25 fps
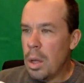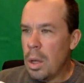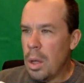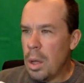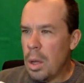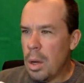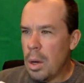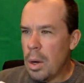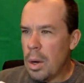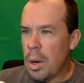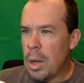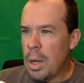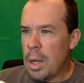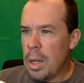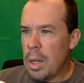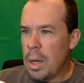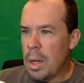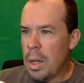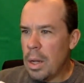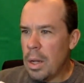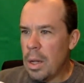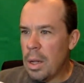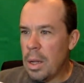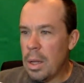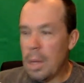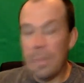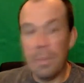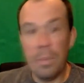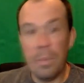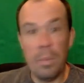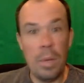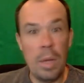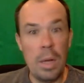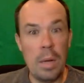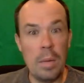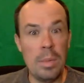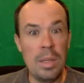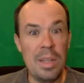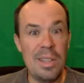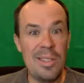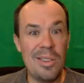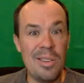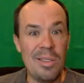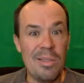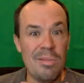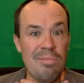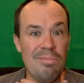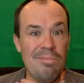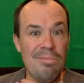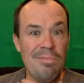All right. Yep, we had a blizzard.